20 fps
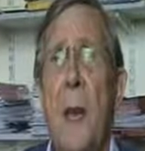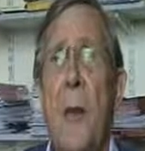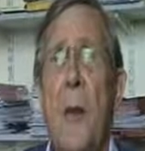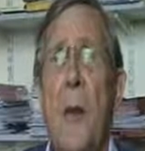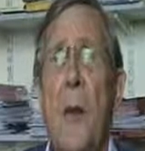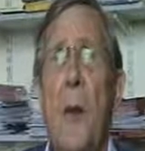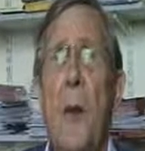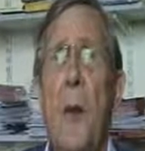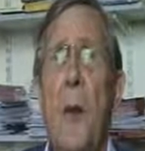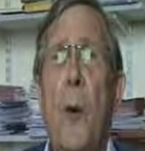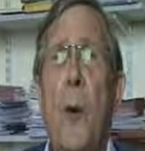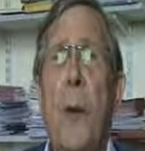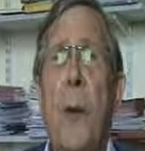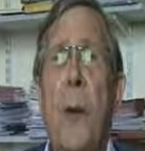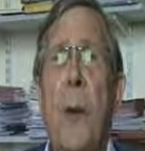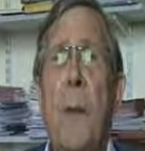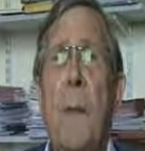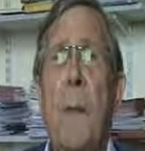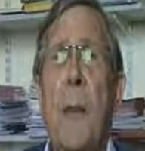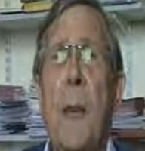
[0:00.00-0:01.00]

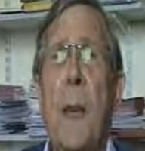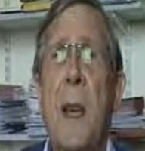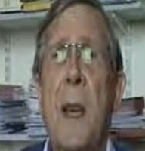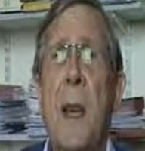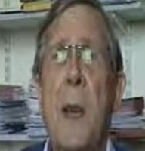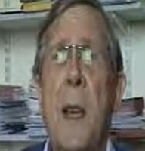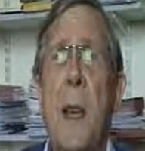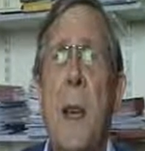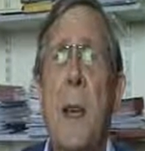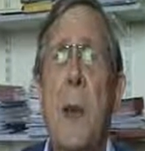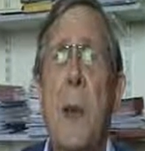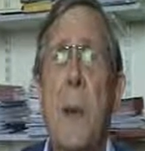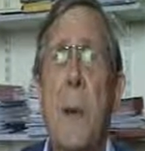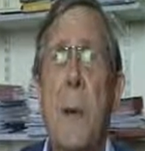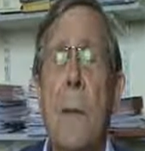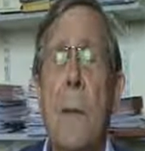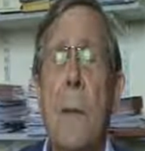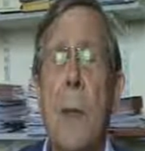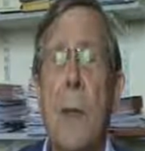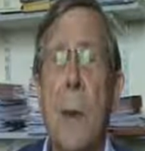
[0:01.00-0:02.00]
four key
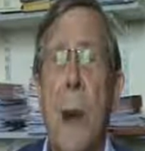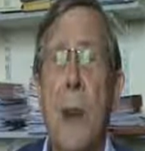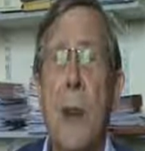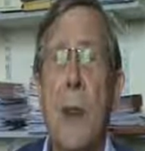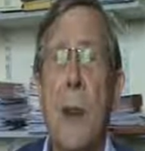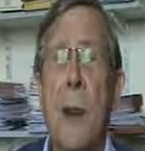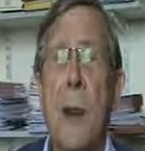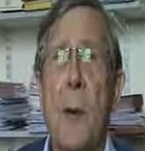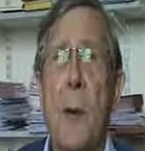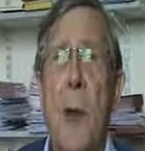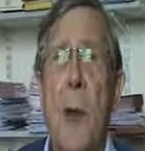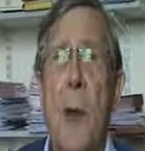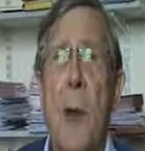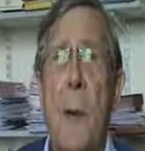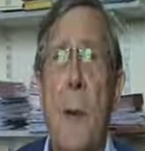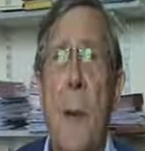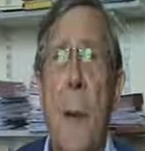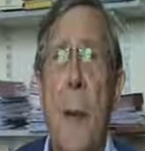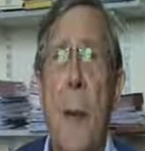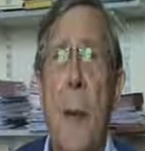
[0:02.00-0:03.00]
criteria.